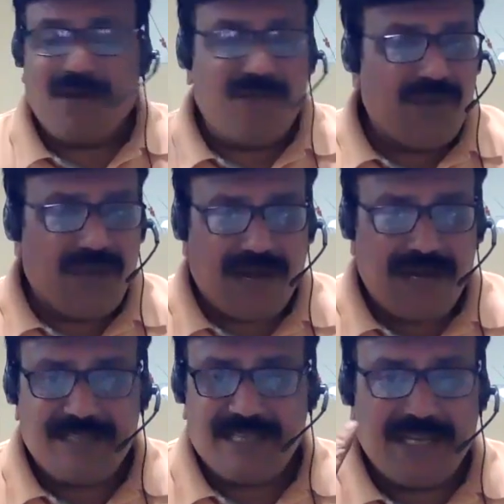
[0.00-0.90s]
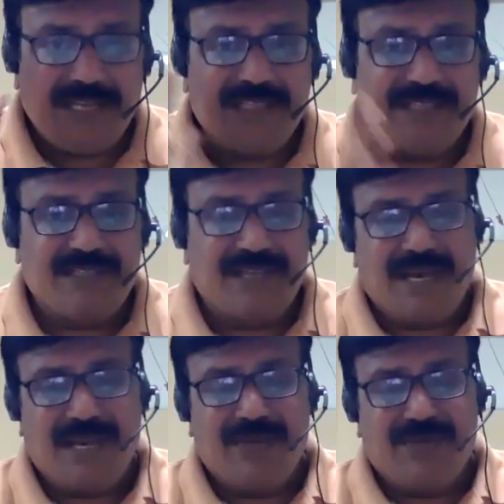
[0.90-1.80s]
how we are designing the
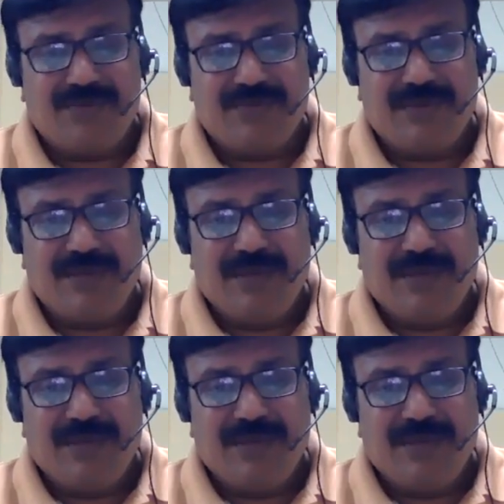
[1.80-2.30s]
scenarios.